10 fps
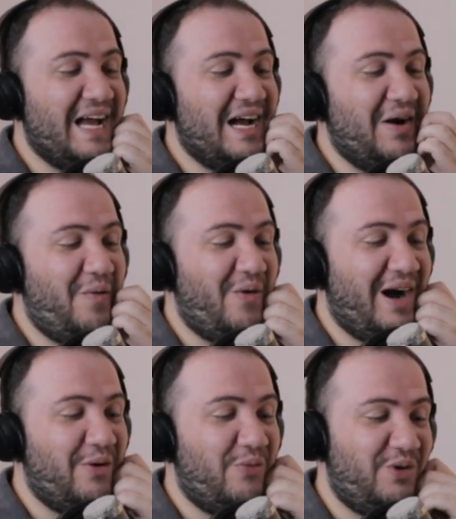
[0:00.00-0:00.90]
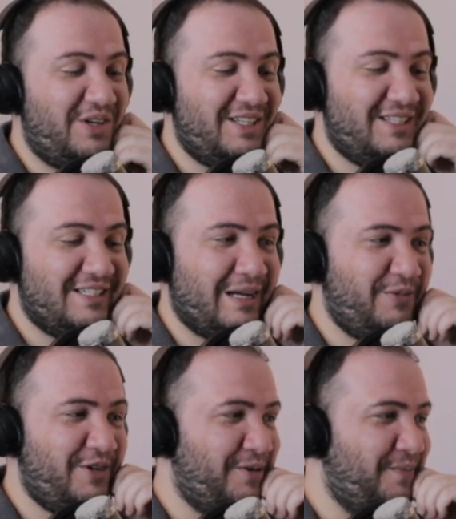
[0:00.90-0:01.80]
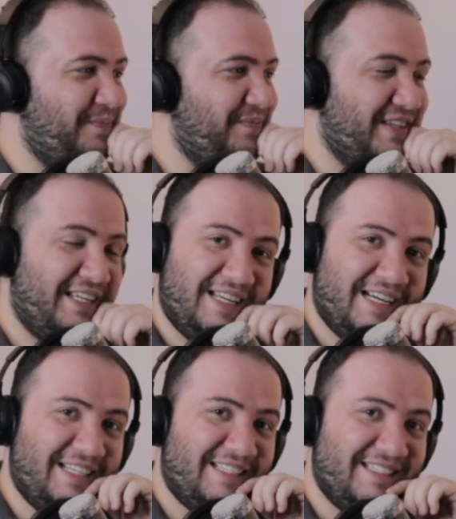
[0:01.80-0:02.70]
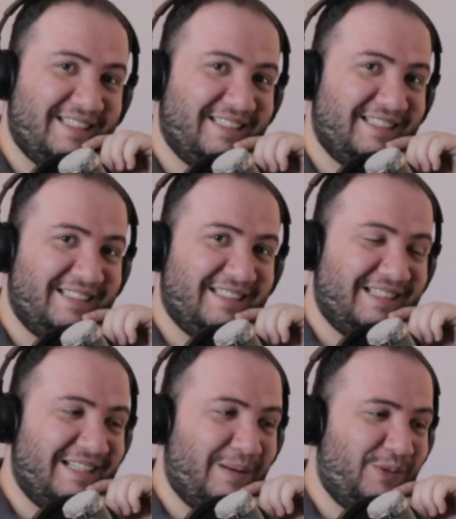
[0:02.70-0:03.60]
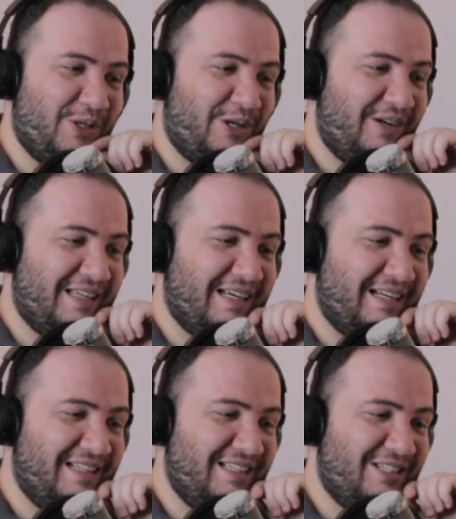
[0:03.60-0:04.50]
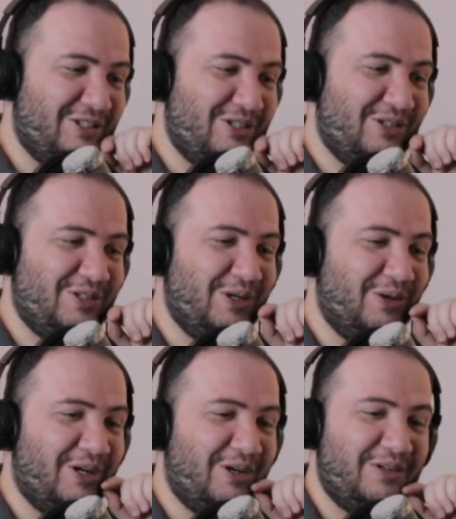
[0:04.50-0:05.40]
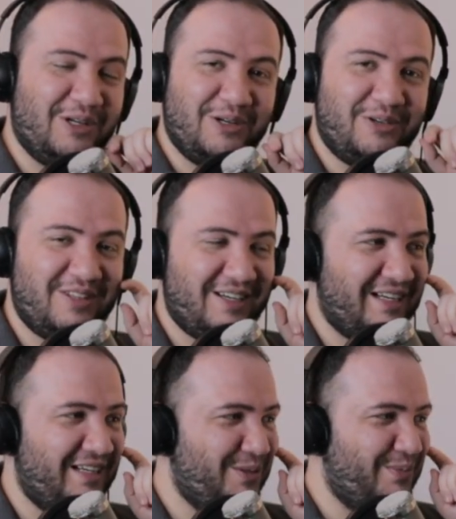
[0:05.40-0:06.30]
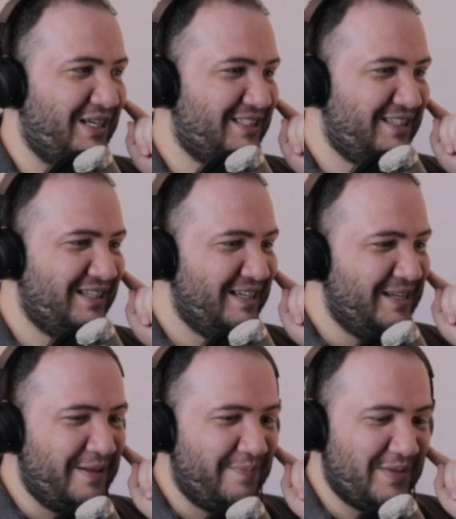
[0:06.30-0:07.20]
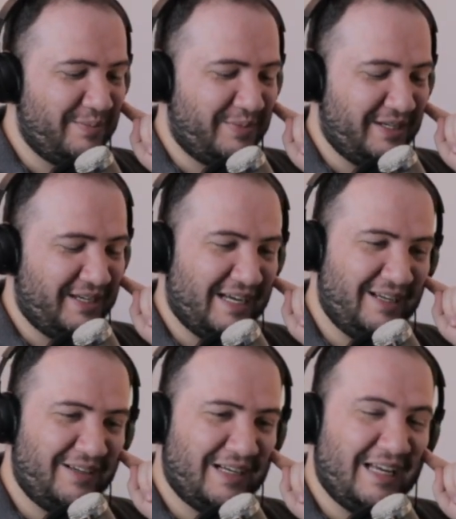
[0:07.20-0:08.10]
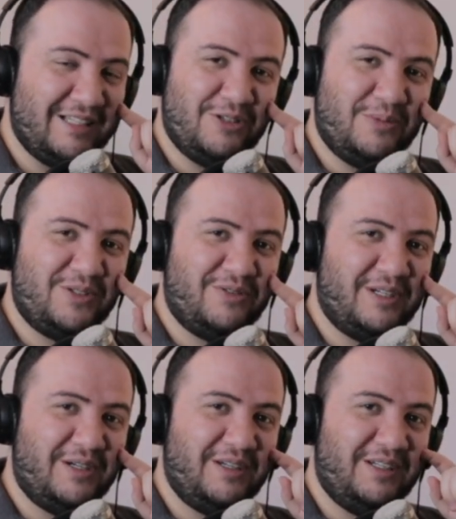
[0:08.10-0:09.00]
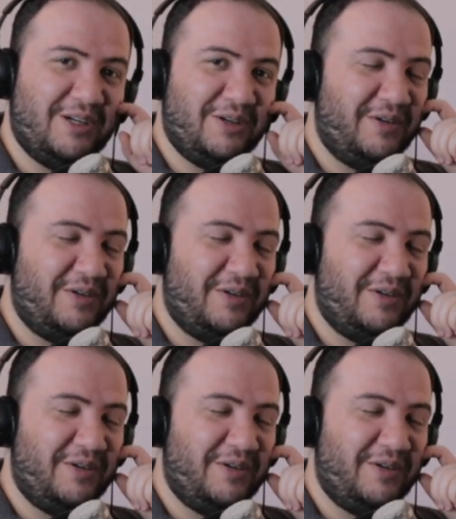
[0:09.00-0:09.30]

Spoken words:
Wow, where did the time go? Guys, I'm sorry that this took so long, longer than I expected. But I had so much fun, you know,